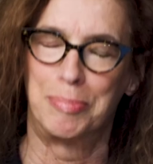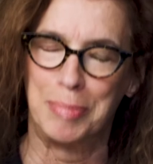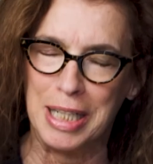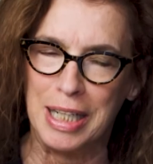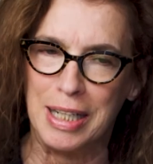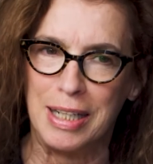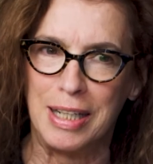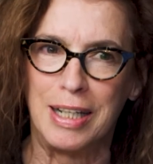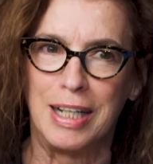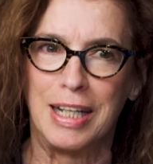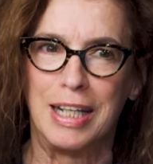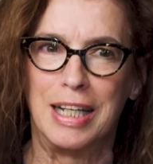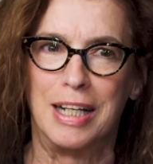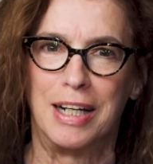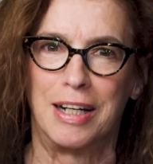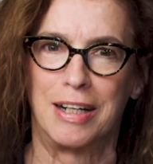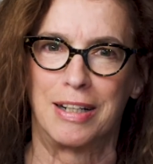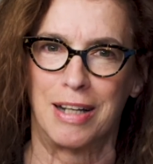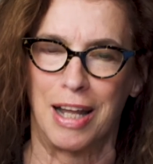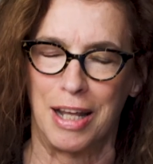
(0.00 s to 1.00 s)
me
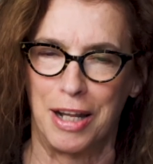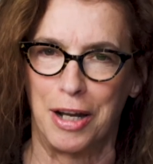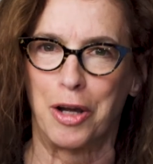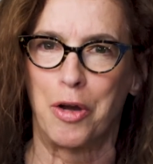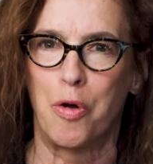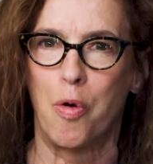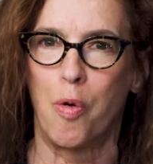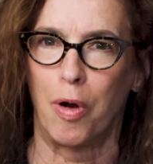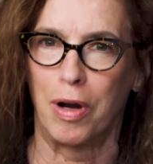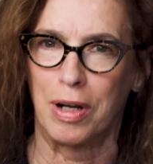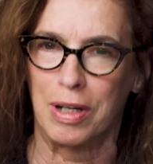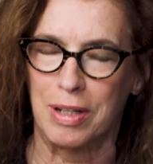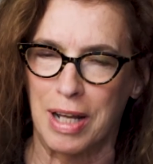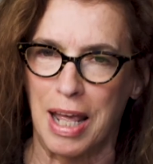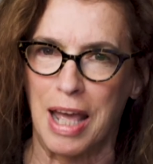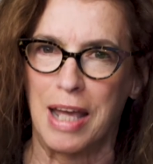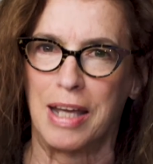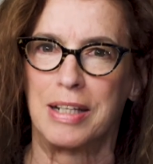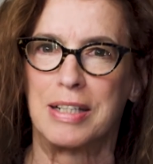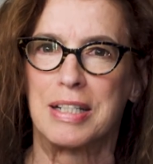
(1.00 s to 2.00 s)
in a court
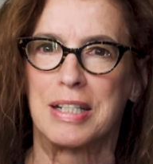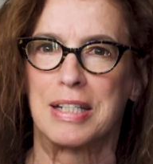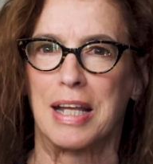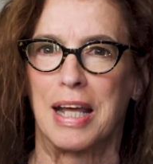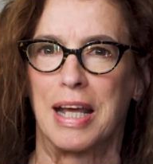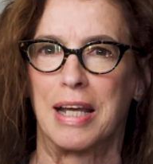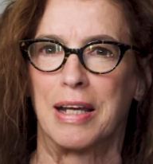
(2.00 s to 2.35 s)
case.